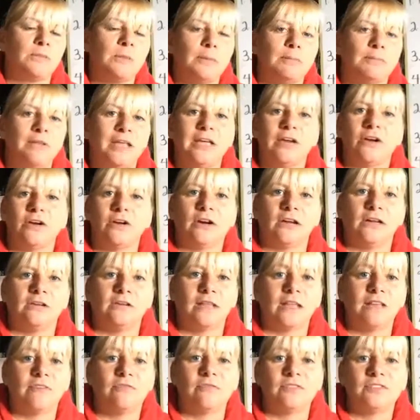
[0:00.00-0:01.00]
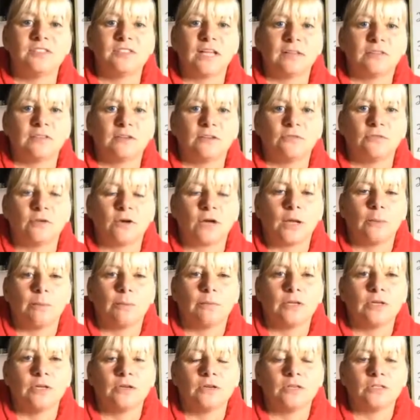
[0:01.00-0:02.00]
up later, and they've sat there for a
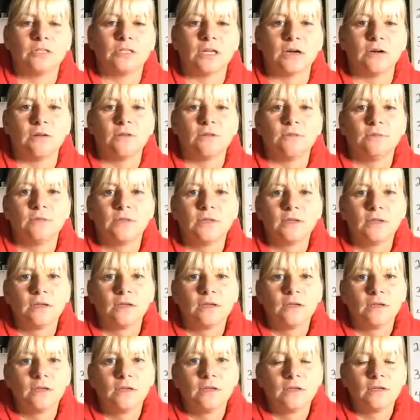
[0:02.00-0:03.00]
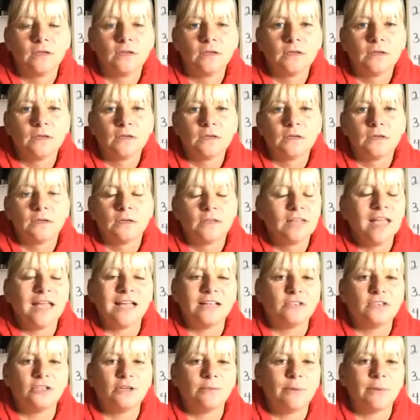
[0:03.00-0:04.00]
couple years now. Yeah,
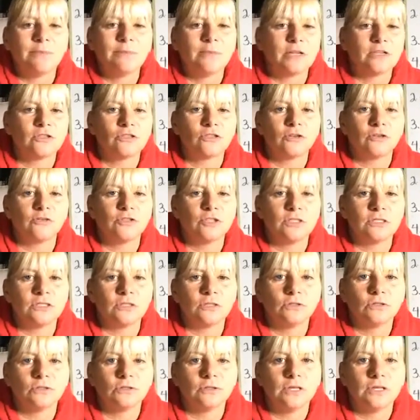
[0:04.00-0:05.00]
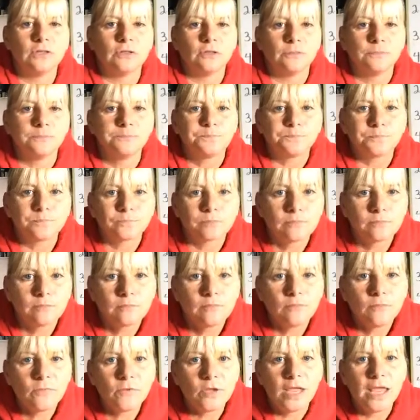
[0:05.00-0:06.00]
Jim, I'm not sure she's still doing either.
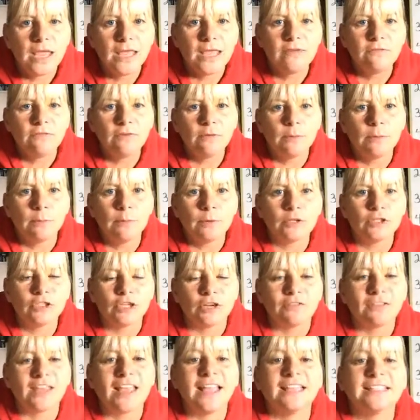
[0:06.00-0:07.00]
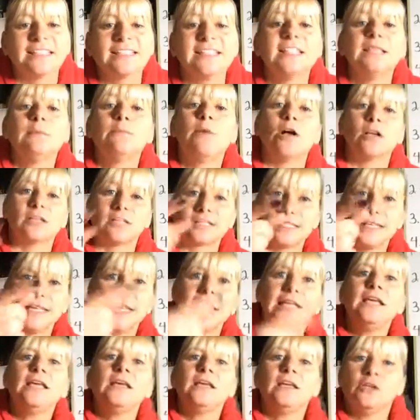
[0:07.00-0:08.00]
Hanging from a bookshelf. Can't see them all.
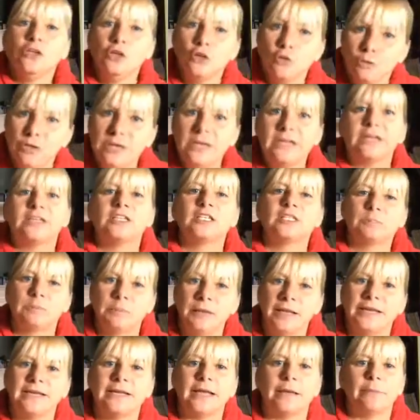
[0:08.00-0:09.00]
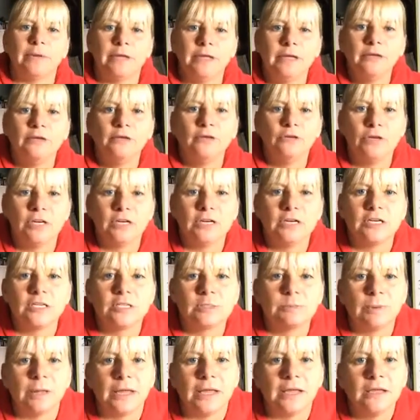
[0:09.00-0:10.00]
See? You need a display, Debbie. You need a
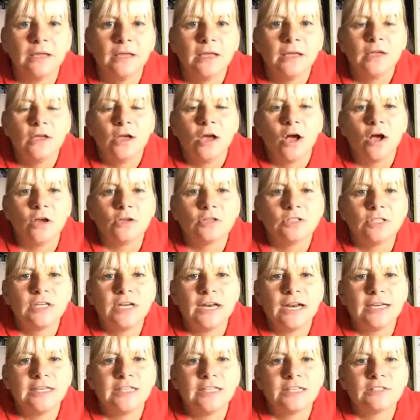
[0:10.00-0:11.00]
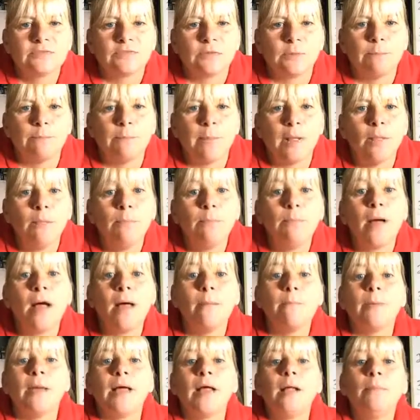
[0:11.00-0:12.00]
display. Also need ideas for belt,
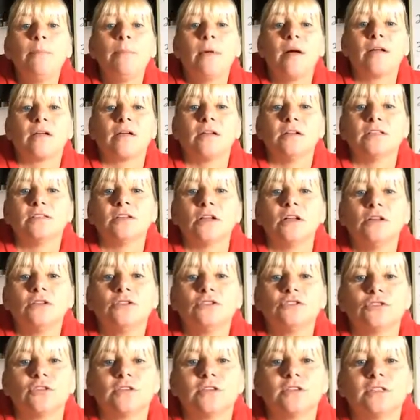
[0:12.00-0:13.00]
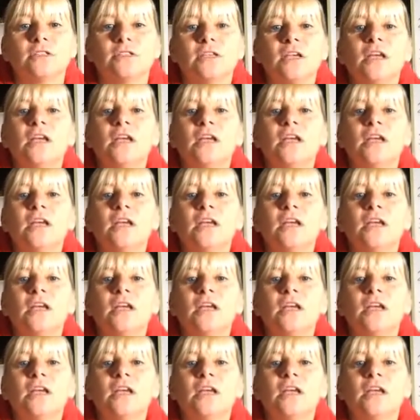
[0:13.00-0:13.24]
bu- belt buckles, ultras.